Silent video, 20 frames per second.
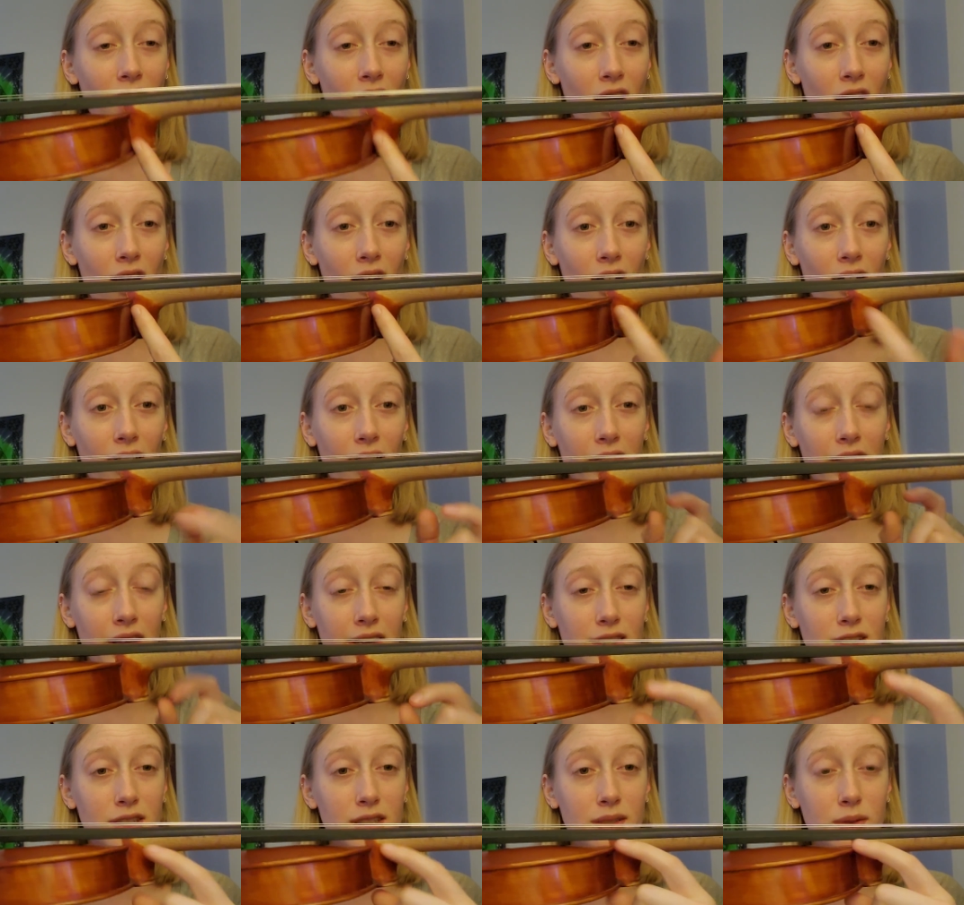on
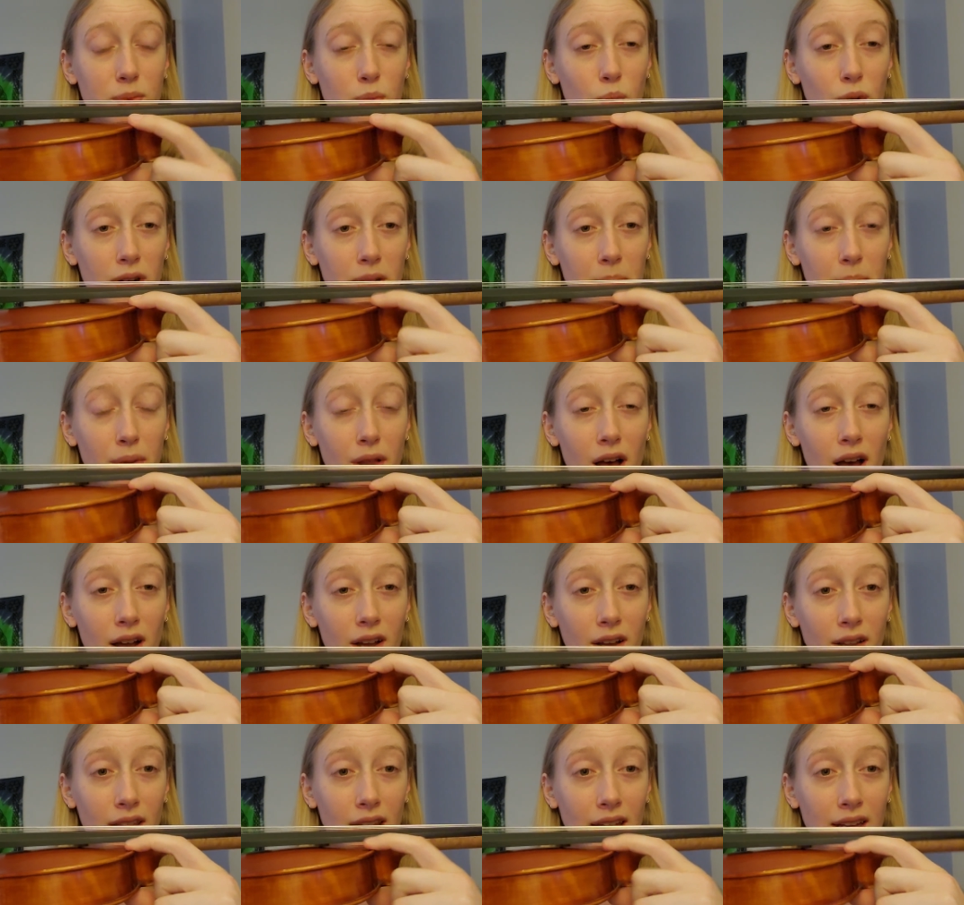this wooden
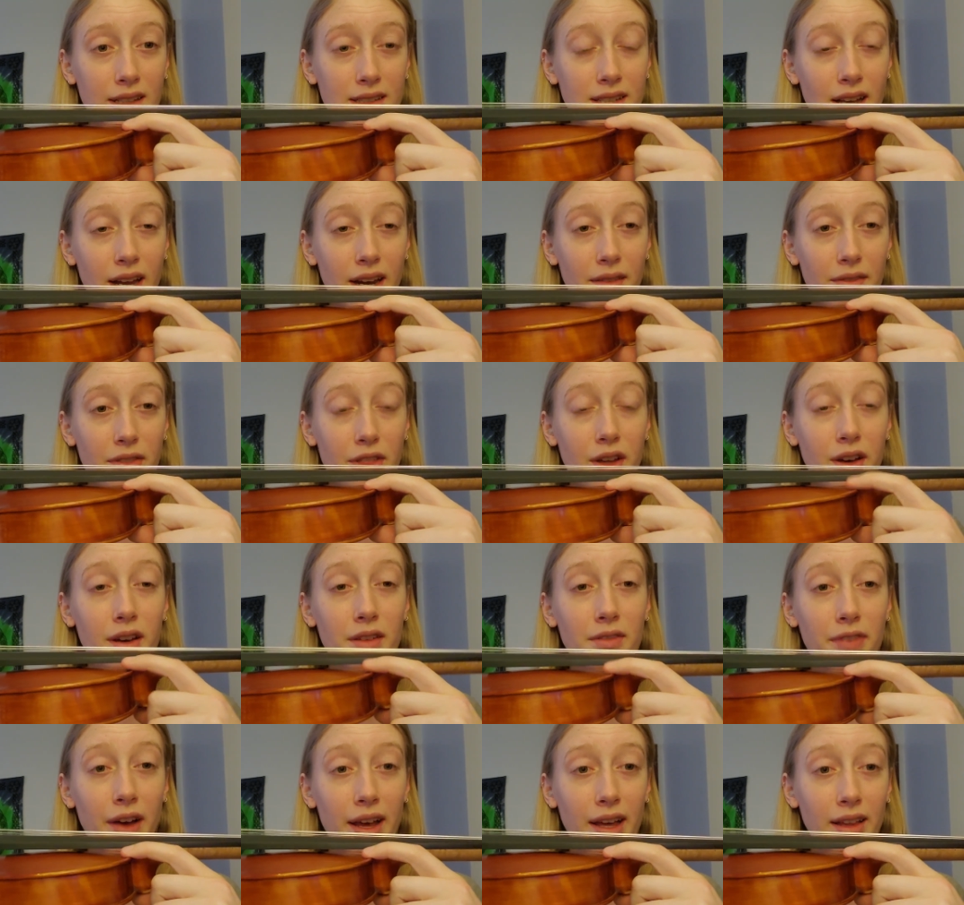block on the inside of the
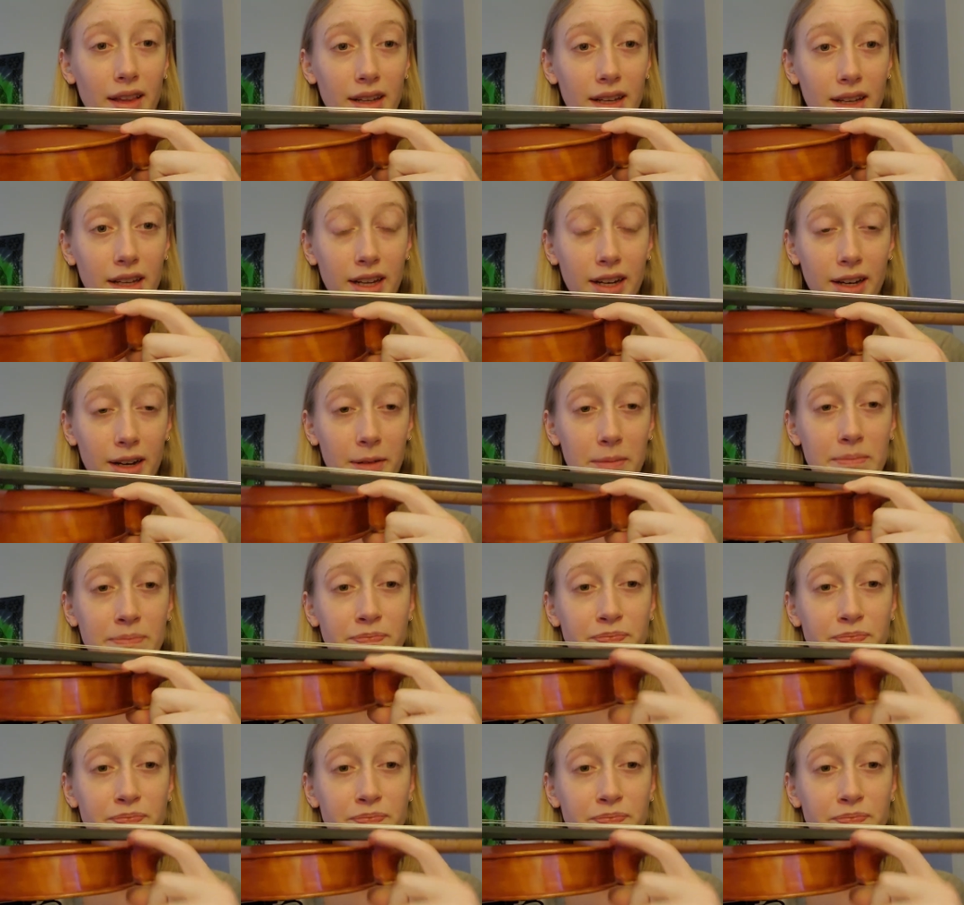violin here.